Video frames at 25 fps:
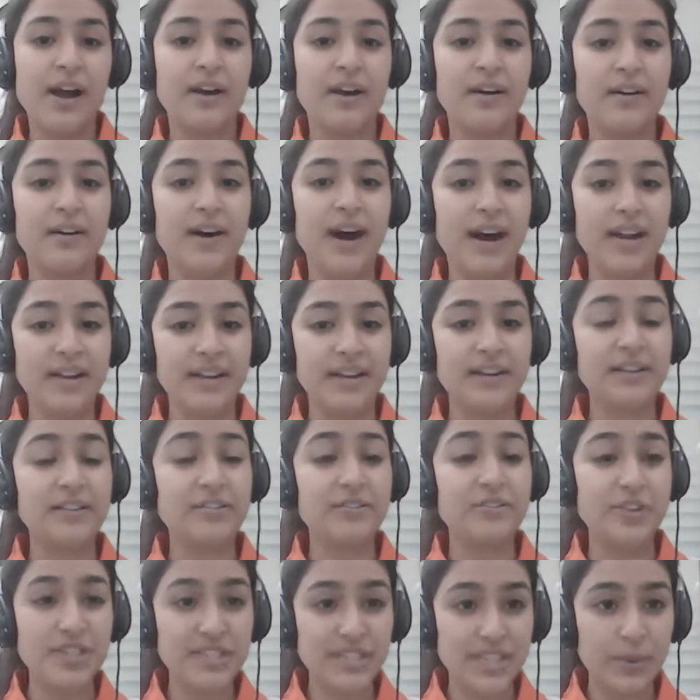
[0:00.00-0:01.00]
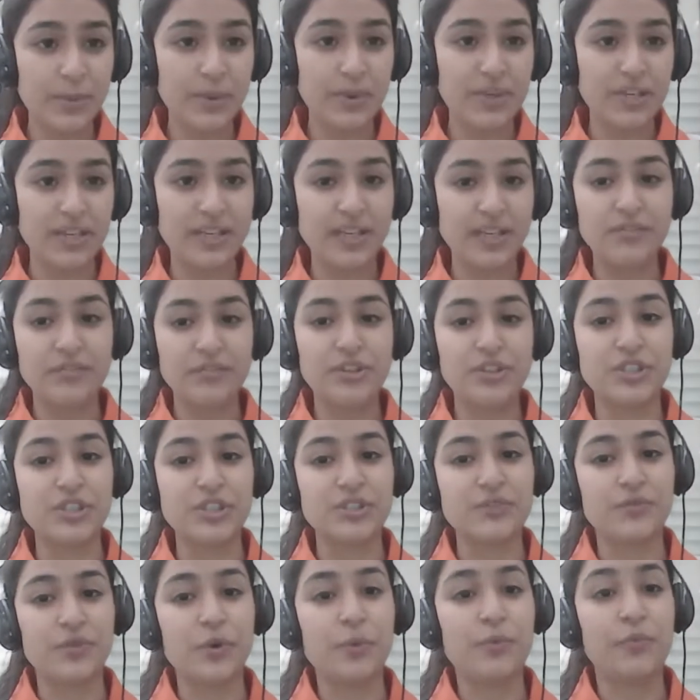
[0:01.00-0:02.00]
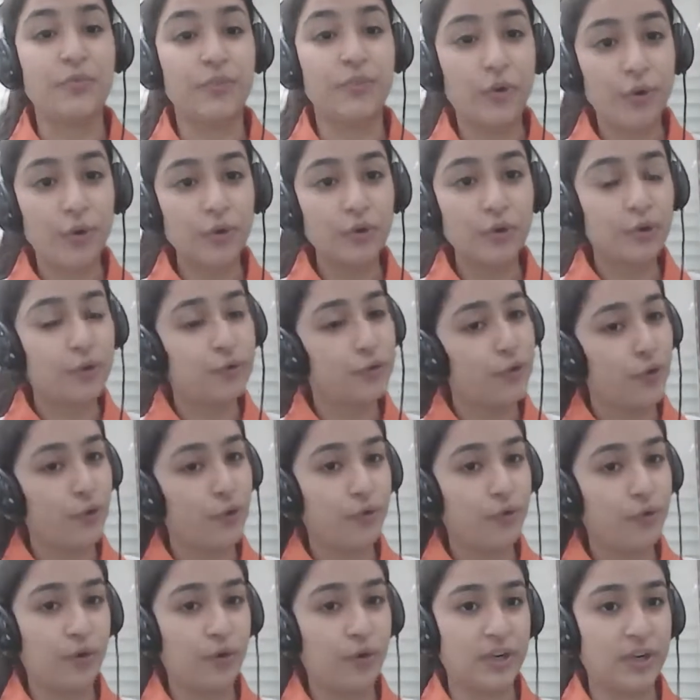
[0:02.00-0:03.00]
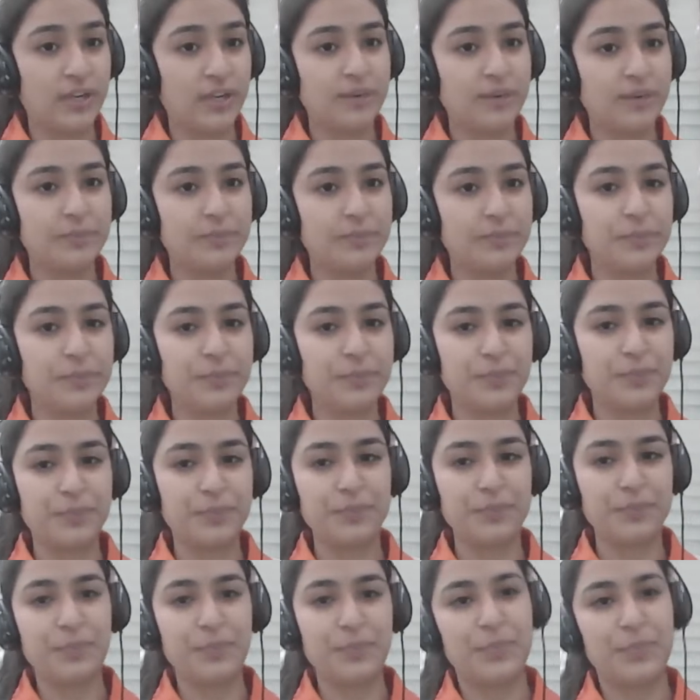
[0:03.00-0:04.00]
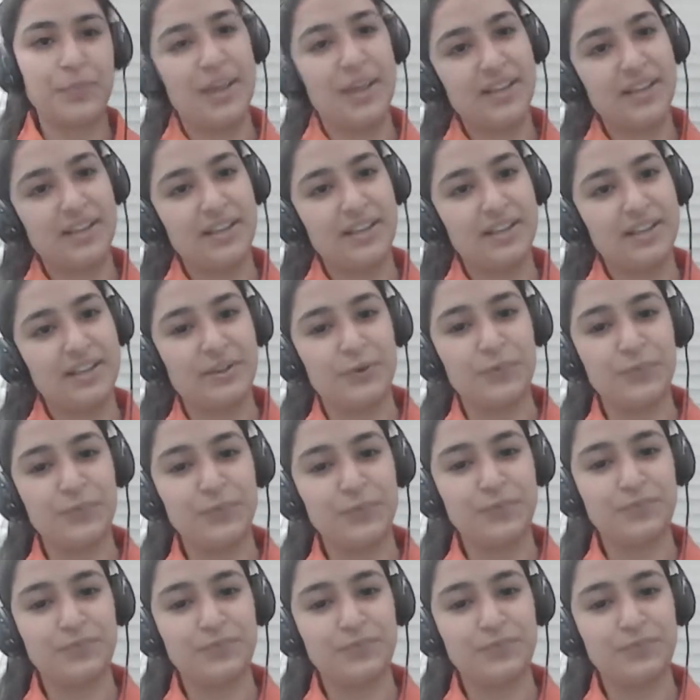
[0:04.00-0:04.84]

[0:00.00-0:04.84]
uh, Article 370, which is from 4 to 440. Thank you.